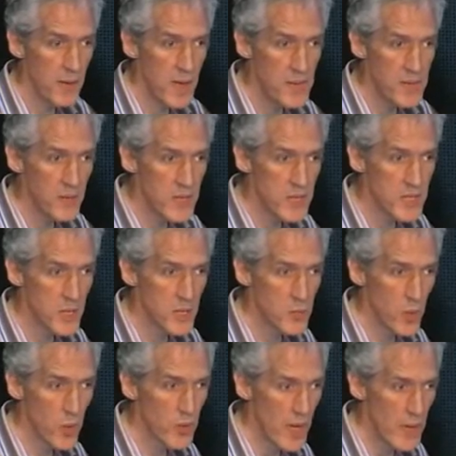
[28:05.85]
maybe a research
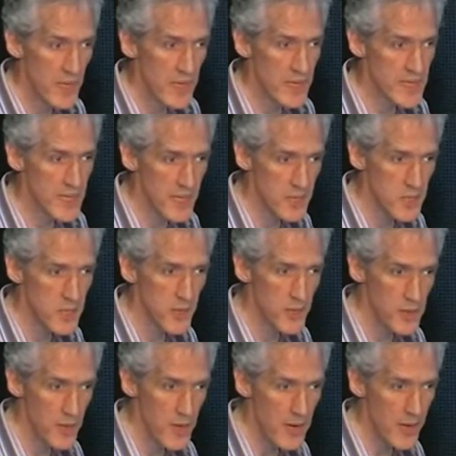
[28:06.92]
program that excites you in
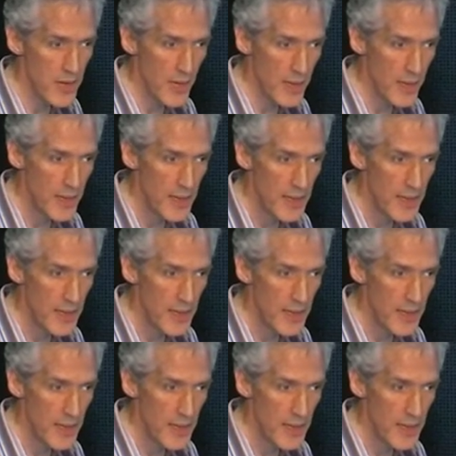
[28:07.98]
your area